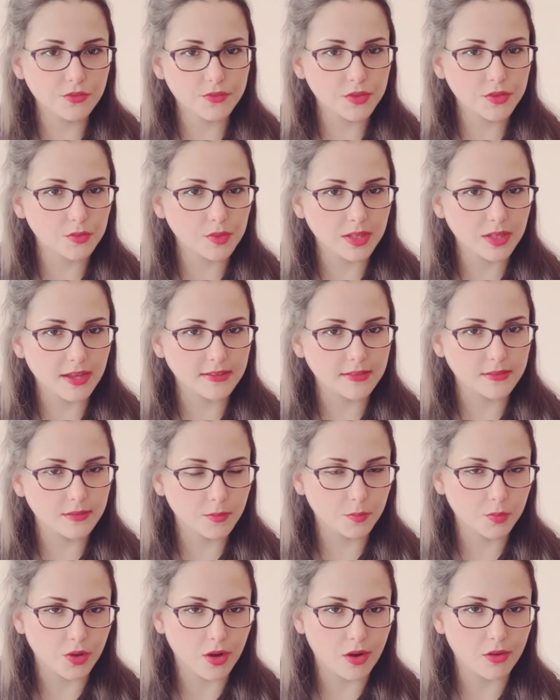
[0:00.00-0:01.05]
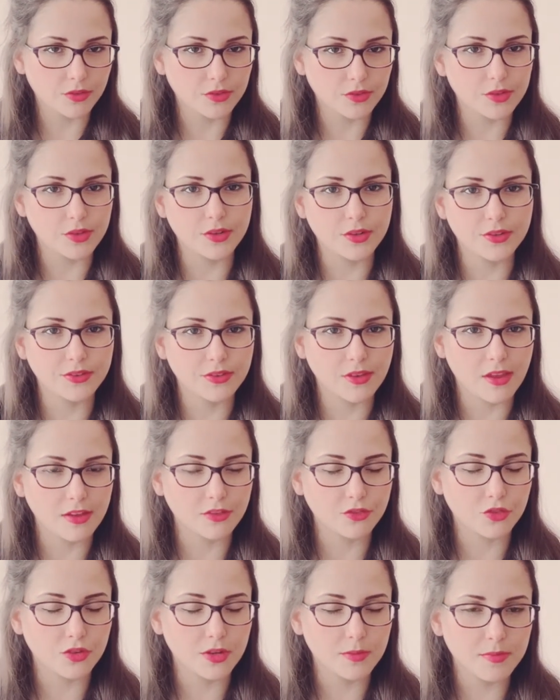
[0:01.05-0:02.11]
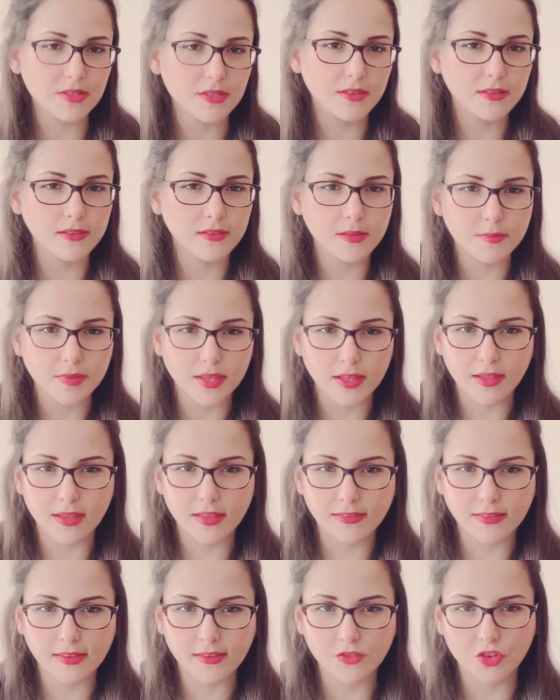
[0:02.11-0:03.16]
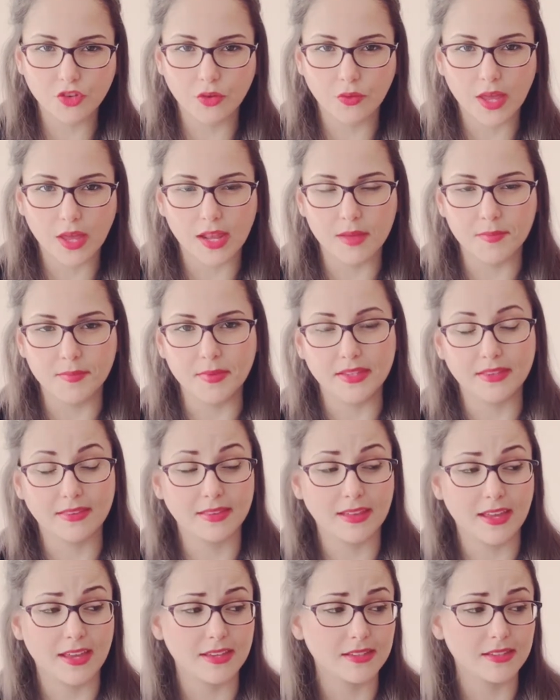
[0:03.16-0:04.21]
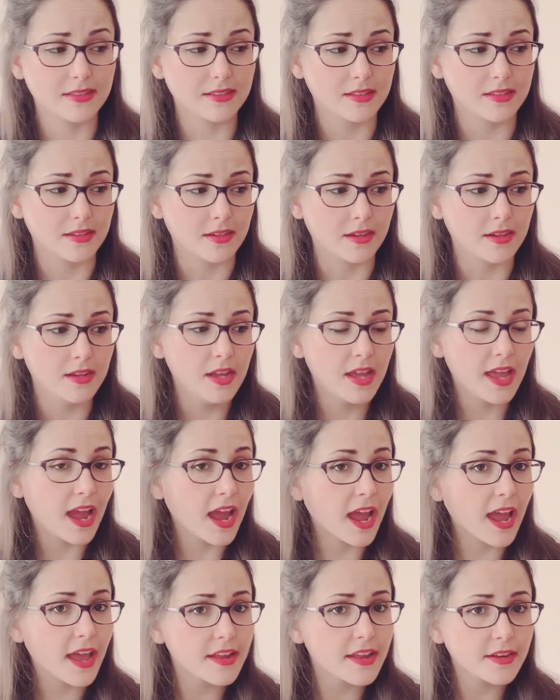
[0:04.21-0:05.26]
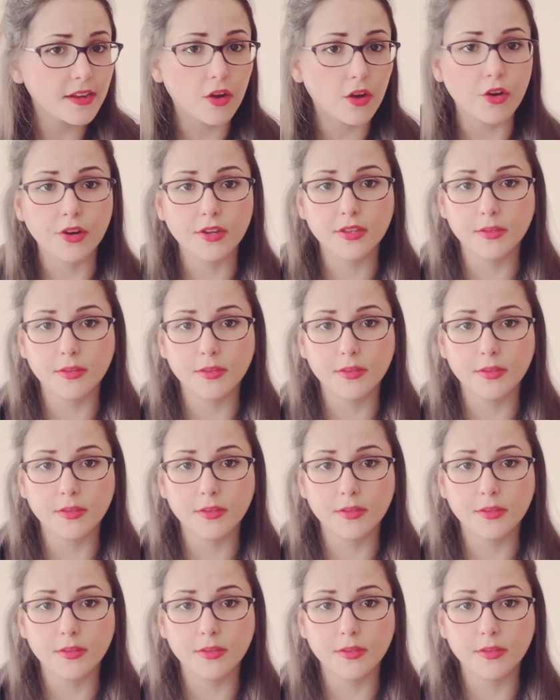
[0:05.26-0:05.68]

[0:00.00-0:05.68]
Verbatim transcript: visualize in the browser is actually missing some essential elements like the head or